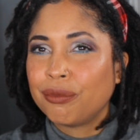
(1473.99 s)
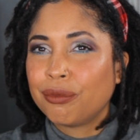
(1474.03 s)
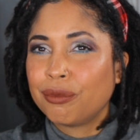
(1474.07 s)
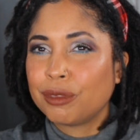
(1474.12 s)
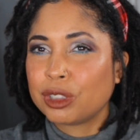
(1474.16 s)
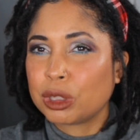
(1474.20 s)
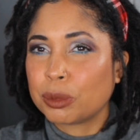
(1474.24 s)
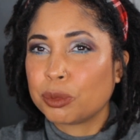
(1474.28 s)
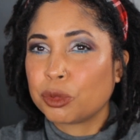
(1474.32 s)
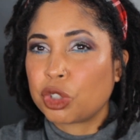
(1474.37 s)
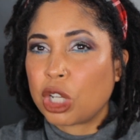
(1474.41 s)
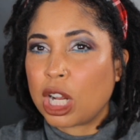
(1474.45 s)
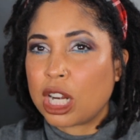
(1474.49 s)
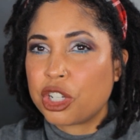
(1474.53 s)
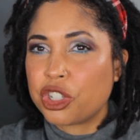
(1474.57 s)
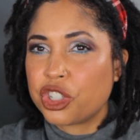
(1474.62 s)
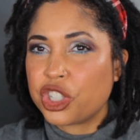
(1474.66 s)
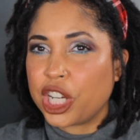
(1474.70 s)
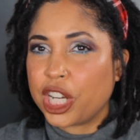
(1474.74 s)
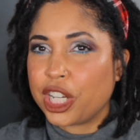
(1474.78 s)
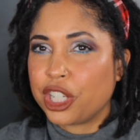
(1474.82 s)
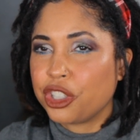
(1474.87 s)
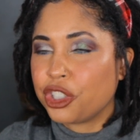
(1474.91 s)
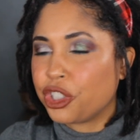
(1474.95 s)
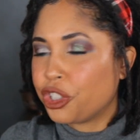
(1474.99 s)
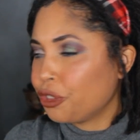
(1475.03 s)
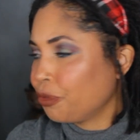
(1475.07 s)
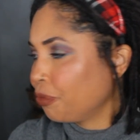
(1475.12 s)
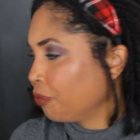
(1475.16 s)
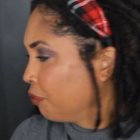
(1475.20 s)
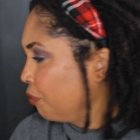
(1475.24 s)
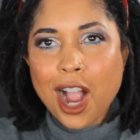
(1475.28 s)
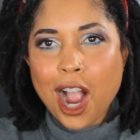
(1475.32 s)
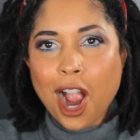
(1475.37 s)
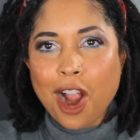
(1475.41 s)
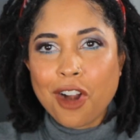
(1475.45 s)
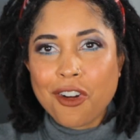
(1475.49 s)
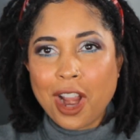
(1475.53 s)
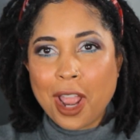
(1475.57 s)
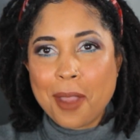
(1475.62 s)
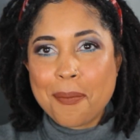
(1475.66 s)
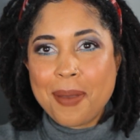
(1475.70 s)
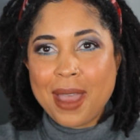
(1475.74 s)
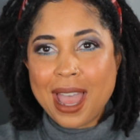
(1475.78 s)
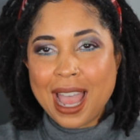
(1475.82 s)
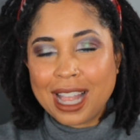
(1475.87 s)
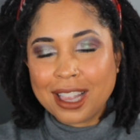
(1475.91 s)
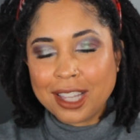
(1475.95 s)
which I'm trying to change. All
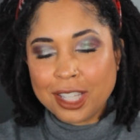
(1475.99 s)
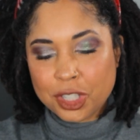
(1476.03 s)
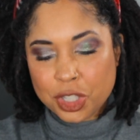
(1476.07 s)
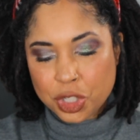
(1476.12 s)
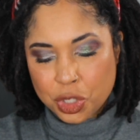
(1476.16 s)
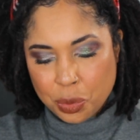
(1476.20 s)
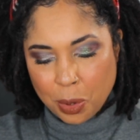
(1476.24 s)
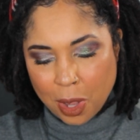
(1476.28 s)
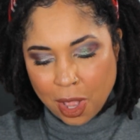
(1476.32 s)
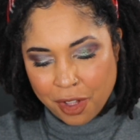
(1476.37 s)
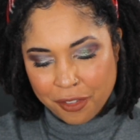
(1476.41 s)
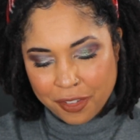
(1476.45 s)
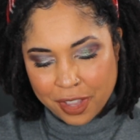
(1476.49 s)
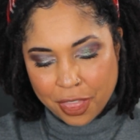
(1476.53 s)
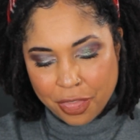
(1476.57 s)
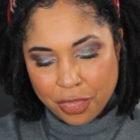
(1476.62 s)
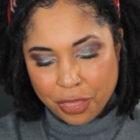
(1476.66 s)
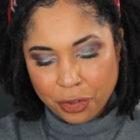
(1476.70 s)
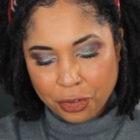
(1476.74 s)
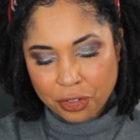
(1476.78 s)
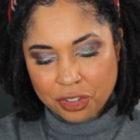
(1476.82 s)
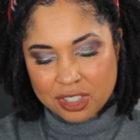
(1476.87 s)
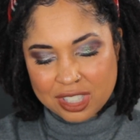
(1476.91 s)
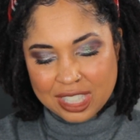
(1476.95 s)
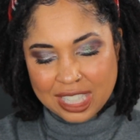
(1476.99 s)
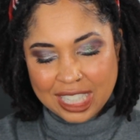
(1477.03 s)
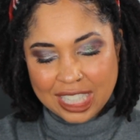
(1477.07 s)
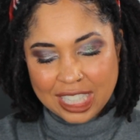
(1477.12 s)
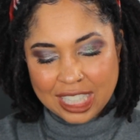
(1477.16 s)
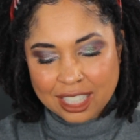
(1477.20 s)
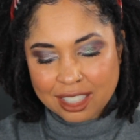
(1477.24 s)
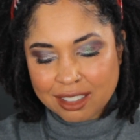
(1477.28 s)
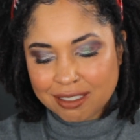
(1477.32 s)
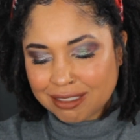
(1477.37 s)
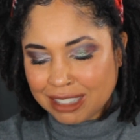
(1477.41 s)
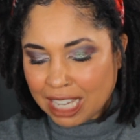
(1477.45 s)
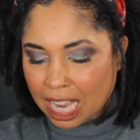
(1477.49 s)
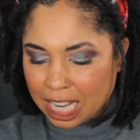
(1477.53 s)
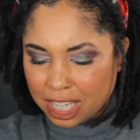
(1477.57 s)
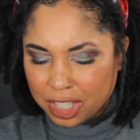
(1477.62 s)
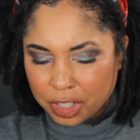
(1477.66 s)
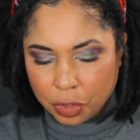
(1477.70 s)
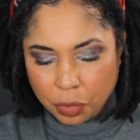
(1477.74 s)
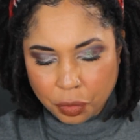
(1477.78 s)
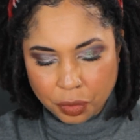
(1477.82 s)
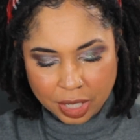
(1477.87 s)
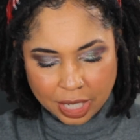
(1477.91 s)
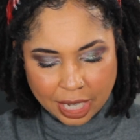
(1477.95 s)
right, palettes twelve and thirteen kind
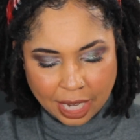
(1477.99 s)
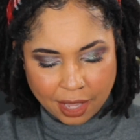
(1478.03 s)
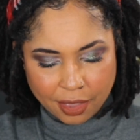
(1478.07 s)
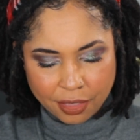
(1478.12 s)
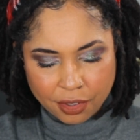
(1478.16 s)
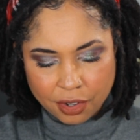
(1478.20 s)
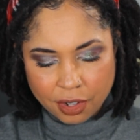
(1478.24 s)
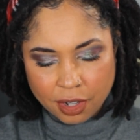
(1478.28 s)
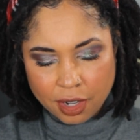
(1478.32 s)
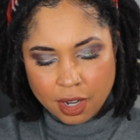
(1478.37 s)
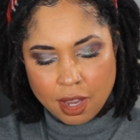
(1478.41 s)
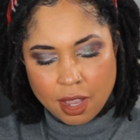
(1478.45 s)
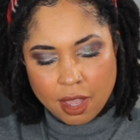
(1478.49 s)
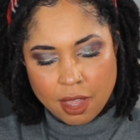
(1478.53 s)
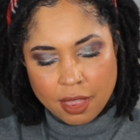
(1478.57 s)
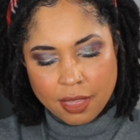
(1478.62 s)
of go together.